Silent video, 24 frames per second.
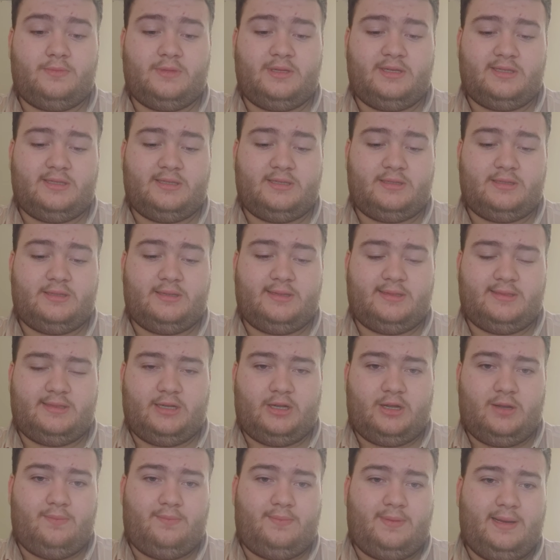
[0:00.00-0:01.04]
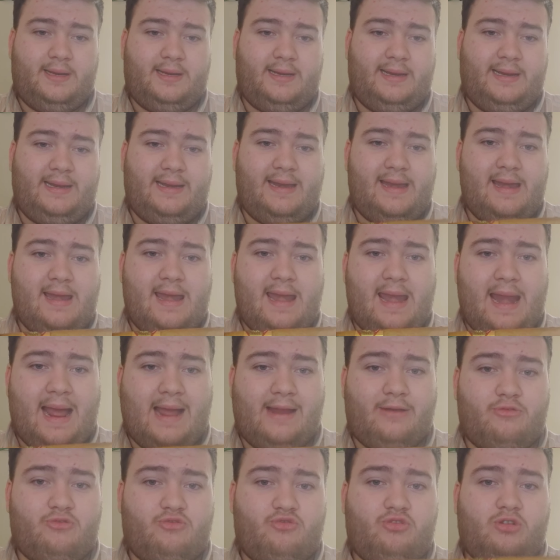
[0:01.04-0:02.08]
is a completely
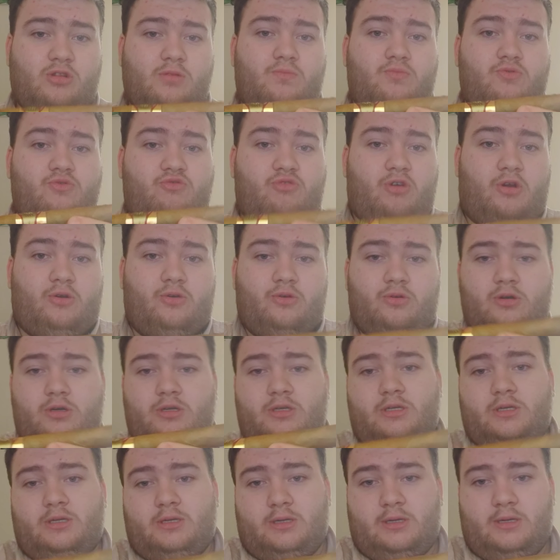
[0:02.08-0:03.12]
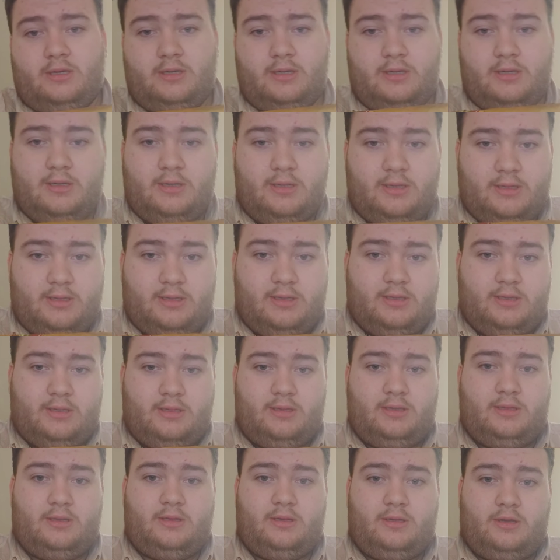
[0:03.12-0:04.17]
natural product
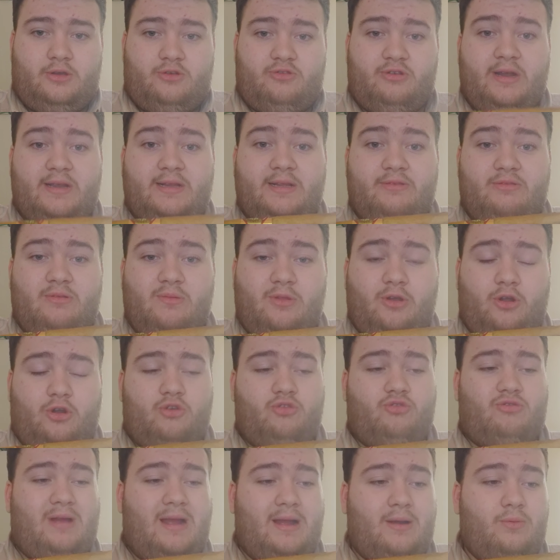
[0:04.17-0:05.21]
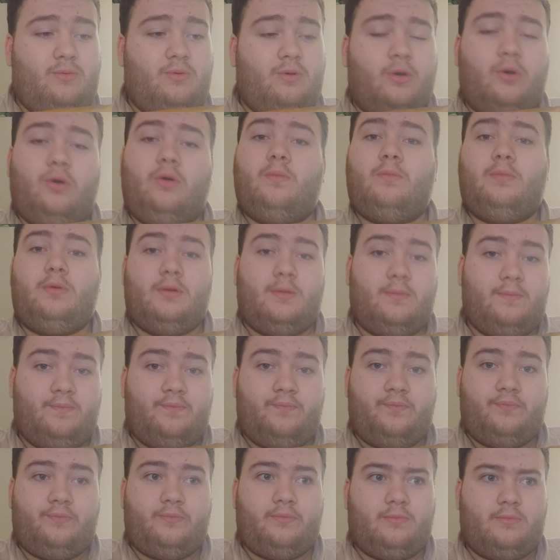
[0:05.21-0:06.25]
created from the ground up
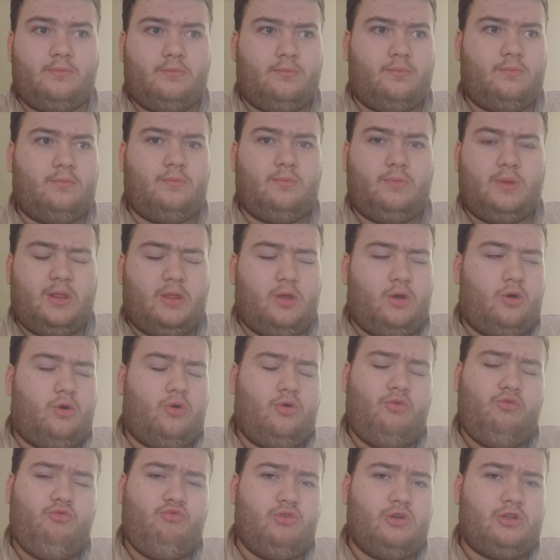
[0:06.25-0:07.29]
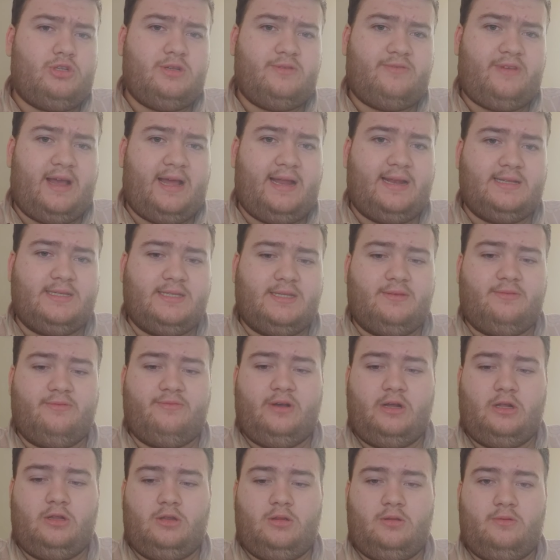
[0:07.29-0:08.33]
with hundreds of hands
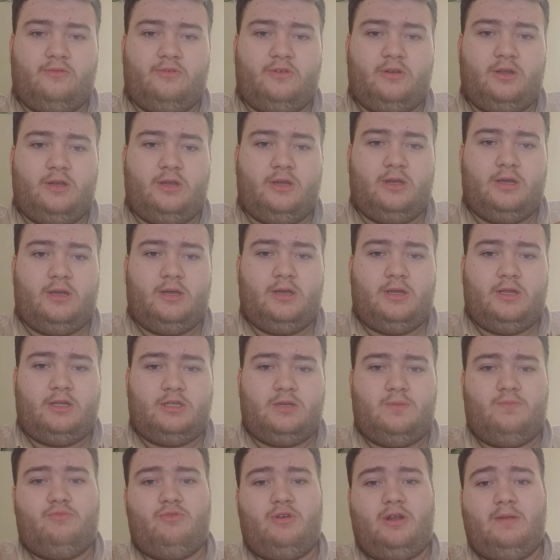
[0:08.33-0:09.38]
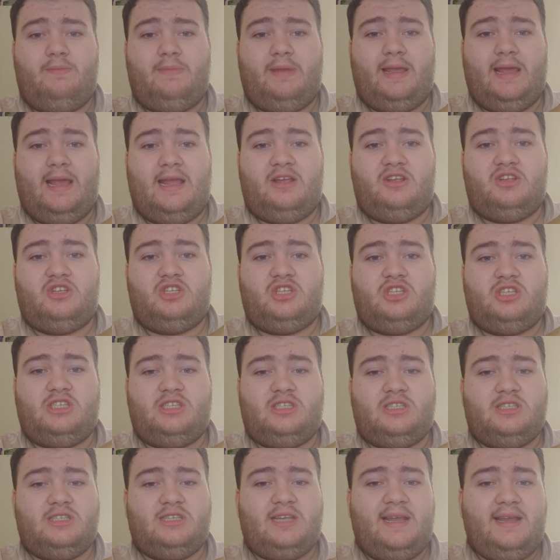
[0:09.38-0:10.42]
involved to bring me a
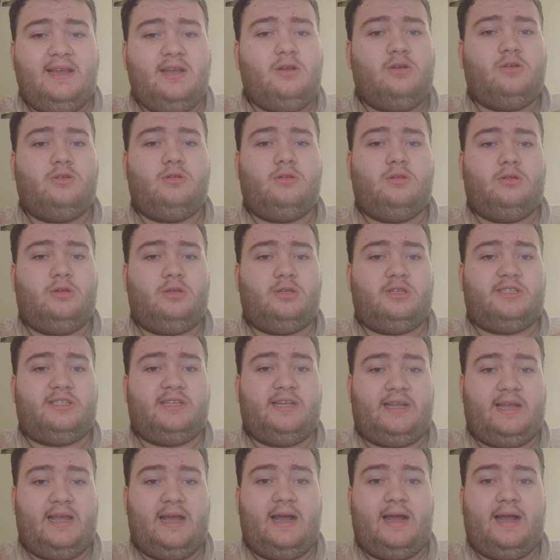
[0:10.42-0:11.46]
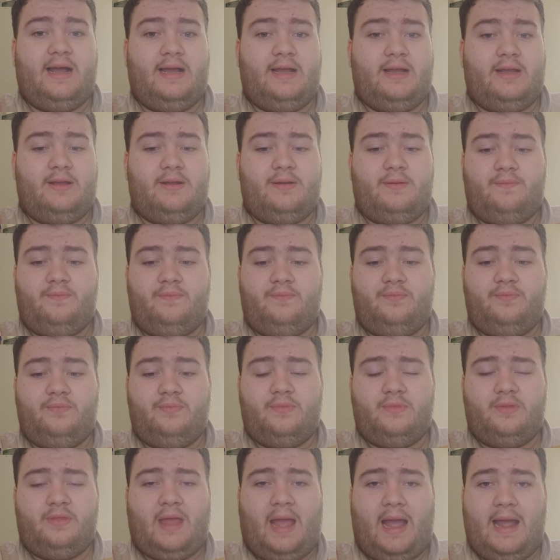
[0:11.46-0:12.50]
single cigar
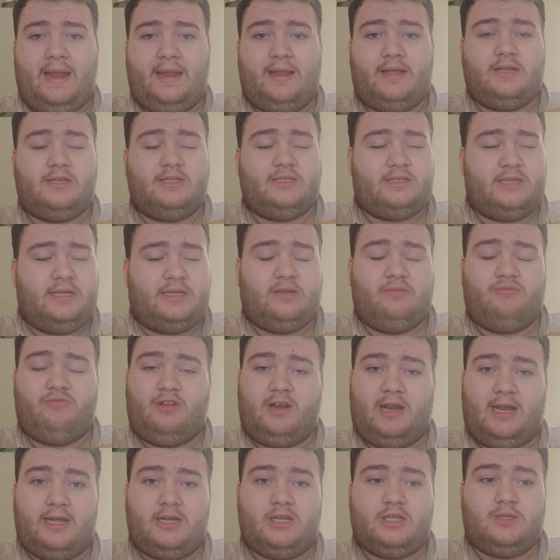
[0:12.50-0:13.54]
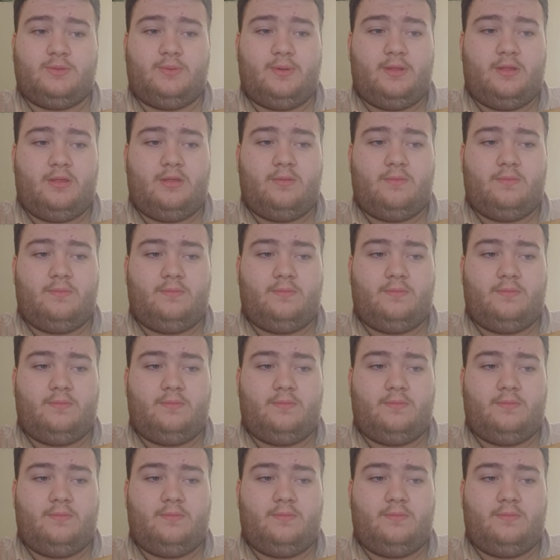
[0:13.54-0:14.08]
that I can sit and relax with.